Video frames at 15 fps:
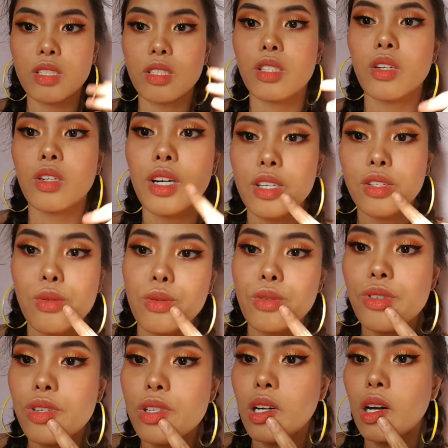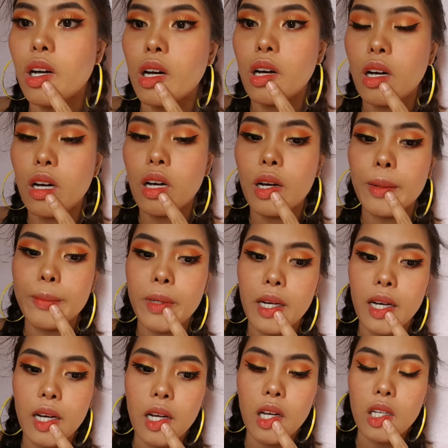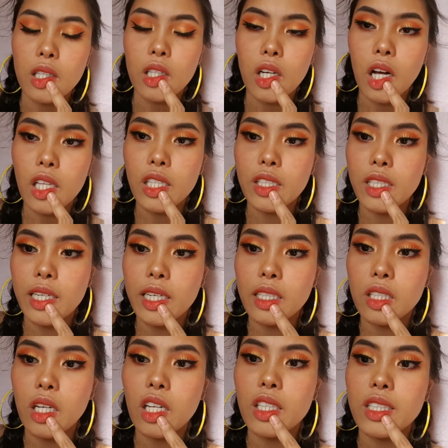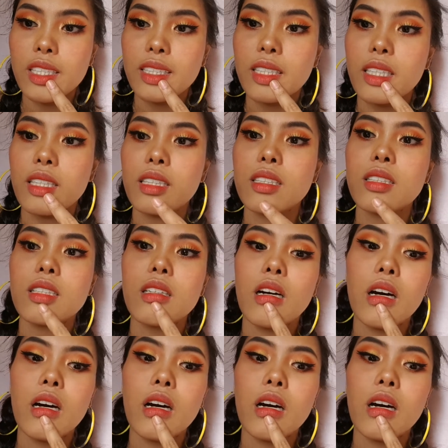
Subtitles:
So I used Color Red, Color Tint,